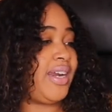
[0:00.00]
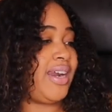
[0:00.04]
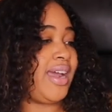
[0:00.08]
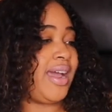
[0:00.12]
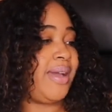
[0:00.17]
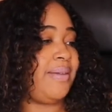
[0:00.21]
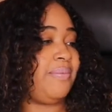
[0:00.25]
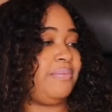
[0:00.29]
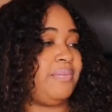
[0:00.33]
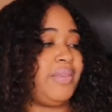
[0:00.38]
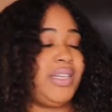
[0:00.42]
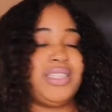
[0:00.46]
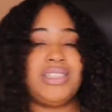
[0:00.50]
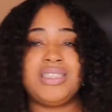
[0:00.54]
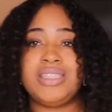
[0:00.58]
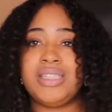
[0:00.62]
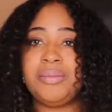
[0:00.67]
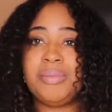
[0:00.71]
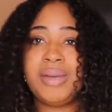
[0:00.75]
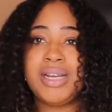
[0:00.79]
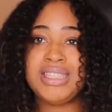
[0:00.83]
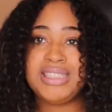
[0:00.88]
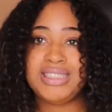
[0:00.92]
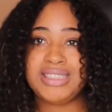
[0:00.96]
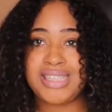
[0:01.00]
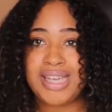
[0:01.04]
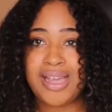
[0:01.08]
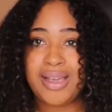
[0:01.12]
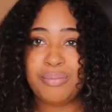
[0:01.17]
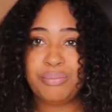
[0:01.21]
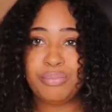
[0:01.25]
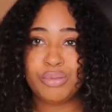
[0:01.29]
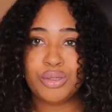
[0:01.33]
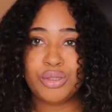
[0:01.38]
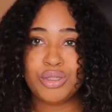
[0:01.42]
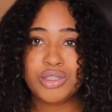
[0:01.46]
I'm mixing my
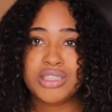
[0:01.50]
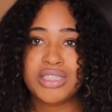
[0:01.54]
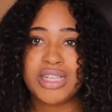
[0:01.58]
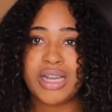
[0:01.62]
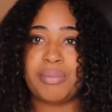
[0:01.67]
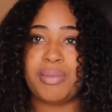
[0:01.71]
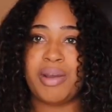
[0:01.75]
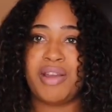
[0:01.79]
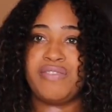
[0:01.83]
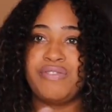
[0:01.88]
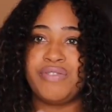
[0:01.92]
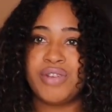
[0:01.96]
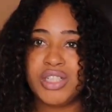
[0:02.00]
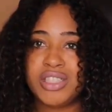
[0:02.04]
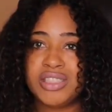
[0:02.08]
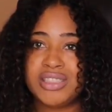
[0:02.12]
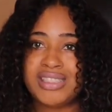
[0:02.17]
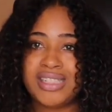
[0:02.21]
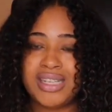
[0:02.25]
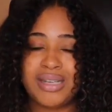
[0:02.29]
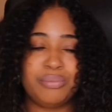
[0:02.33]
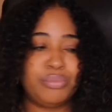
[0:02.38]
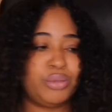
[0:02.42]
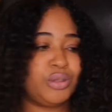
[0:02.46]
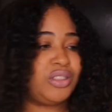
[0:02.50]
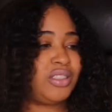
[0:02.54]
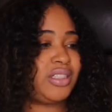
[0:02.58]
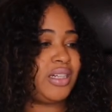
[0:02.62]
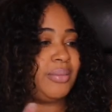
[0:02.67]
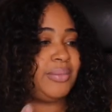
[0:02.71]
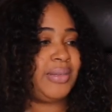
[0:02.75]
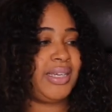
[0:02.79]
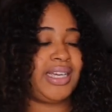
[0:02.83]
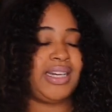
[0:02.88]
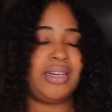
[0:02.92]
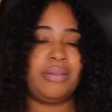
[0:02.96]
samples, like my first samples, and
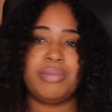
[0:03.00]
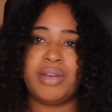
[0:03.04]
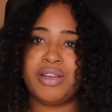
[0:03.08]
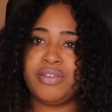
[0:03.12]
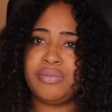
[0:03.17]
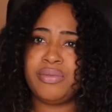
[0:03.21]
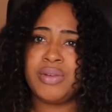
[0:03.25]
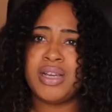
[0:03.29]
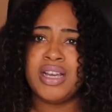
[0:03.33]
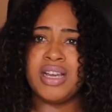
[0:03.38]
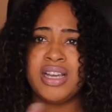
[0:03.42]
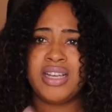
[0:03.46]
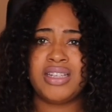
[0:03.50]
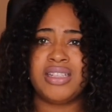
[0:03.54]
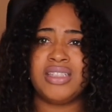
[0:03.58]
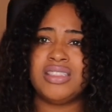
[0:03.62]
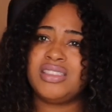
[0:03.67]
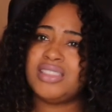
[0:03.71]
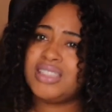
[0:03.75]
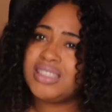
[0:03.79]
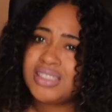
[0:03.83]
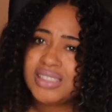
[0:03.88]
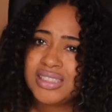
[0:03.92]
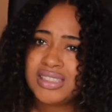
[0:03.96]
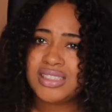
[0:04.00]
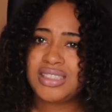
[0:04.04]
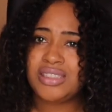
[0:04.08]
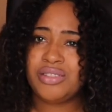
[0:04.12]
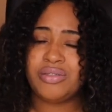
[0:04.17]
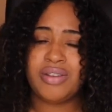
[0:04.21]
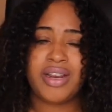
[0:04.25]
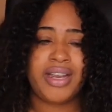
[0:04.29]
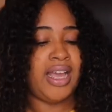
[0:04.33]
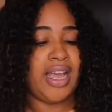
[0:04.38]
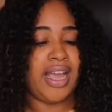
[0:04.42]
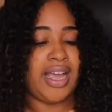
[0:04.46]
I'm getting my consistency
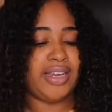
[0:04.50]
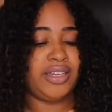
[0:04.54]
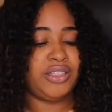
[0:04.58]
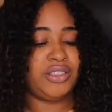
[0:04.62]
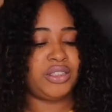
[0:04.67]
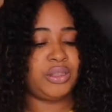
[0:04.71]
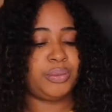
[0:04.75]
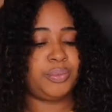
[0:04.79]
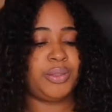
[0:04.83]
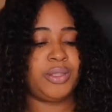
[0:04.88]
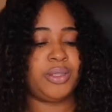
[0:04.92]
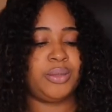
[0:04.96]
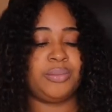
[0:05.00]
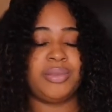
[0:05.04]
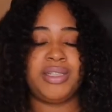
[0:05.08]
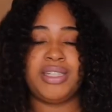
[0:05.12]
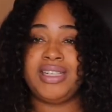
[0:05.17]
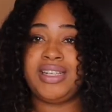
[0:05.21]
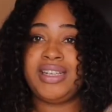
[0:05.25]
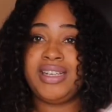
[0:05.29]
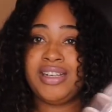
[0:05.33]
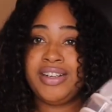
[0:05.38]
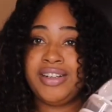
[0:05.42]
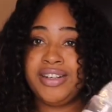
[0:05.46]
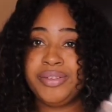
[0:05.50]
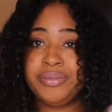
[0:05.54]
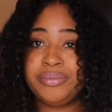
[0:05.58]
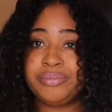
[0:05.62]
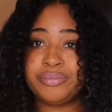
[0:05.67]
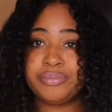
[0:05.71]
right. I can just put them in here.